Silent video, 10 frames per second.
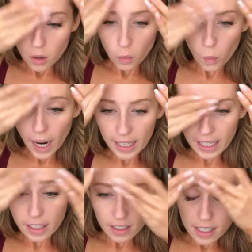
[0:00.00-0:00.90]

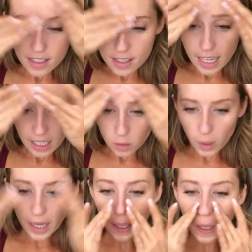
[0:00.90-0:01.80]
wedding, his second
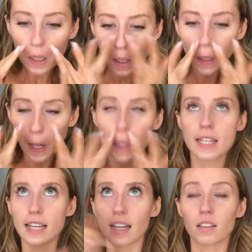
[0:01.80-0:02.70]
wedding, not
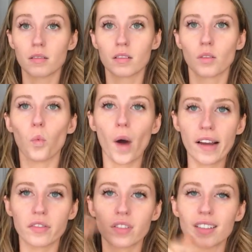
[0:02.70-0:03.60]
his second
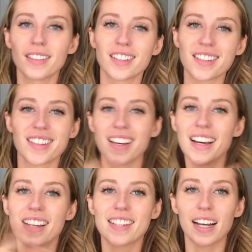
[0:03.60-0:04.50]
wife, just
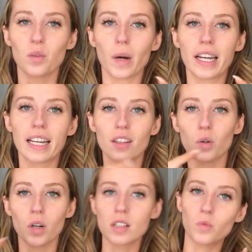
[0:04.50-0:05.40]
second wedding in the
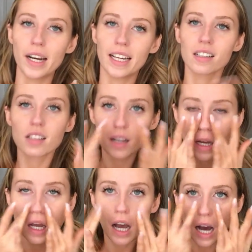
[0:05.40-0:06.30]
course of weddings,
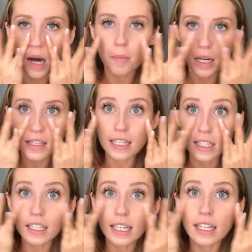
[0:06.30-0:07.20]
um, because they
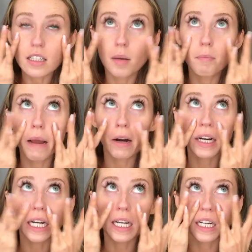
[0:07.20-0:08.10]
did get
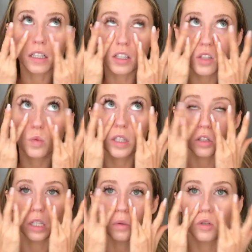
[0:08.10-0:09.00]
married in
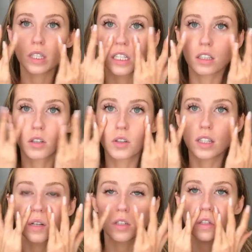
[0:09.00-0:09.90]
Switzerland, which we didn't go to
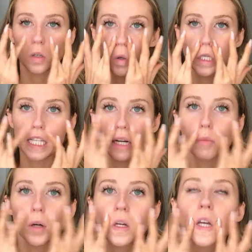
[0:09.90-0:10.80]
because that was just a court
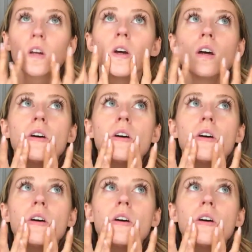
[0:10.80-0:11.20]
ceremony.